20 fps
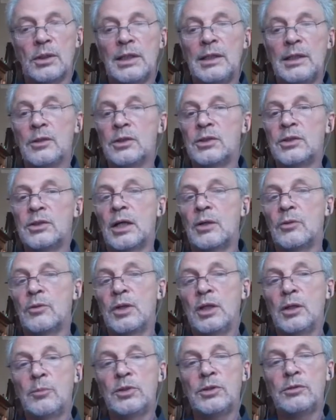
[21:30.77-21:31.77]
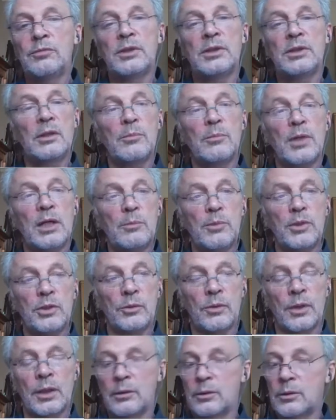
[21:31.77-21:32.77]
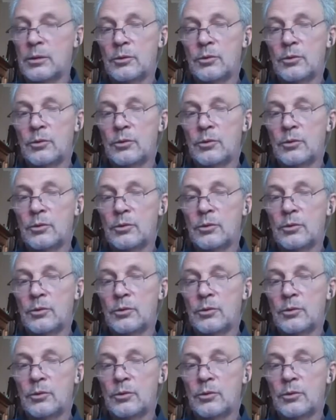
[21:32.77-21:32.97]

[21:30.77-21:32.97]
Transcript: in the southern hemisphere, they may be around.